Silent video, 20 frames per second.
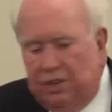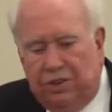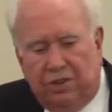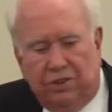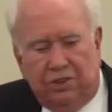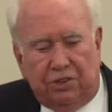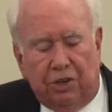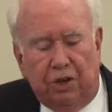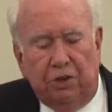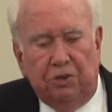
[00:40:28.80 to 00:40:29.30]

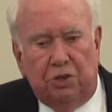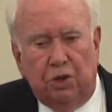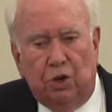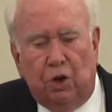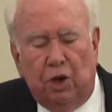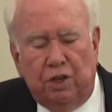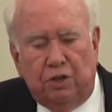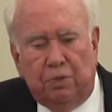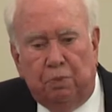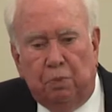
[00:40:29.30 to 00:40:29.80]
So
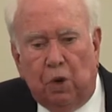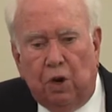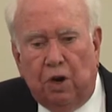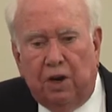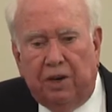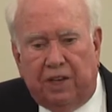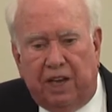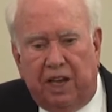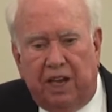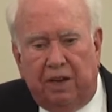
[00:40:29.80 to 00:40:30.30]
George Moore
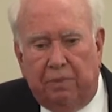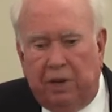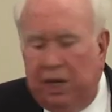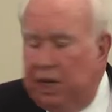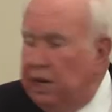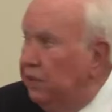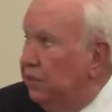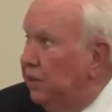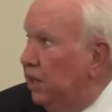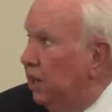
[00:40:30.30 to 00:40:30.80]
came in,
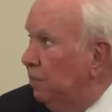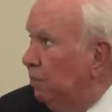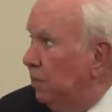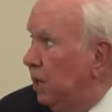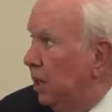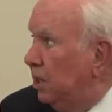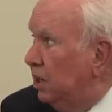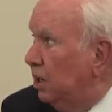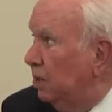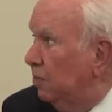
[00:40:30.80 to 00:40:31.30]
and then
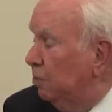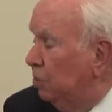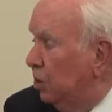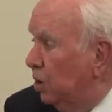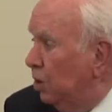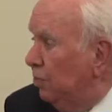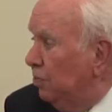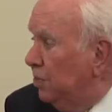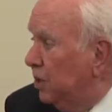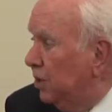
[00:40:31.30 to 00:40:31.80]
many
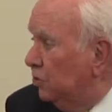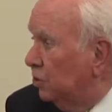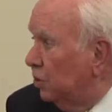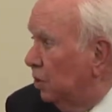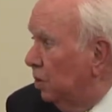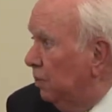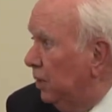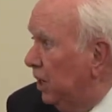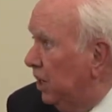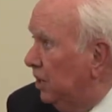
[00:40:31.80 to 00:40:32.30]
improvements
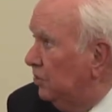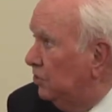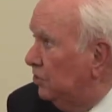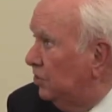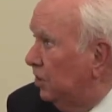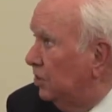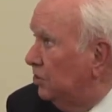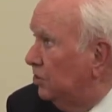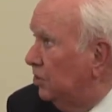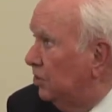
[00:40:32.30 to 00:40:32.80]
were made,
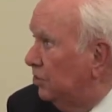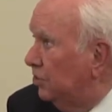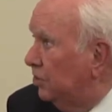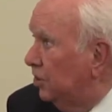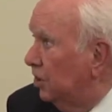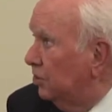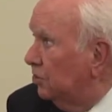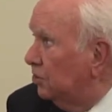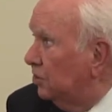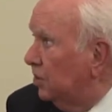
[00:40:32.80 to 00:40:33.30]
such as
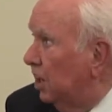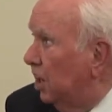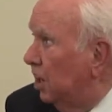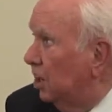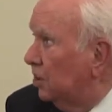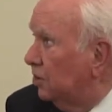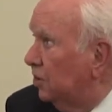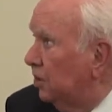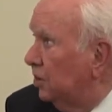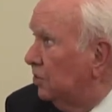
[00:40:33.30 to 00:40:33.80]
those
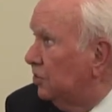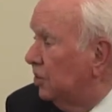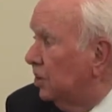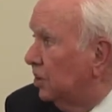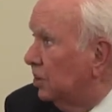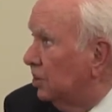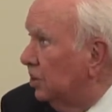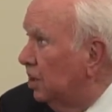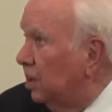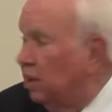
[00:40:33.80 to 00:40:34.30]
characteristic
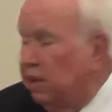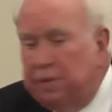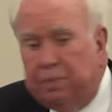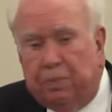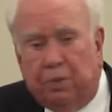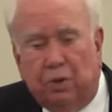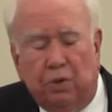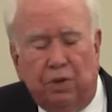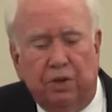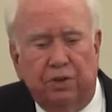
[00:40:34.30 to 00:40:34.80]
lily
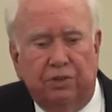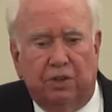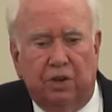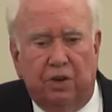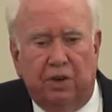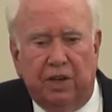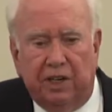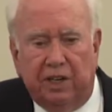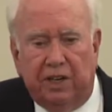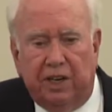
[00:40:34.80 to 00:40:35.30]
pools
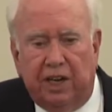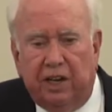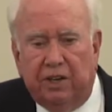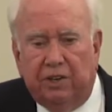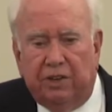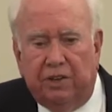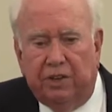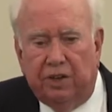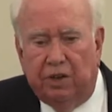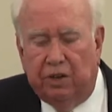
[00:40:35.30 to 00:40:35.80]
going down
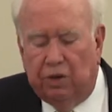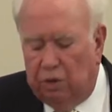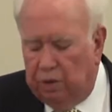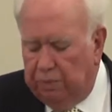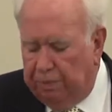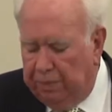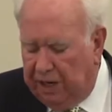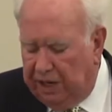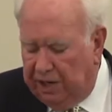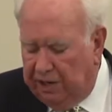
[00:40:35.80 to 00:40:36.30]
to the old
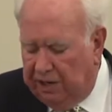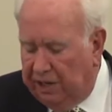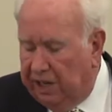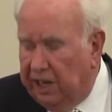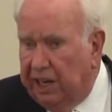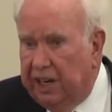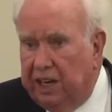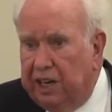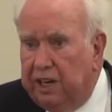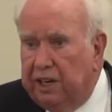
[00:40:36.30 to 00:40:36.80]
main
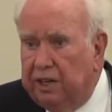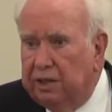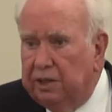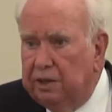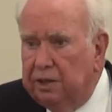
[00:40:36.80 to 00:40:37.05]
gate.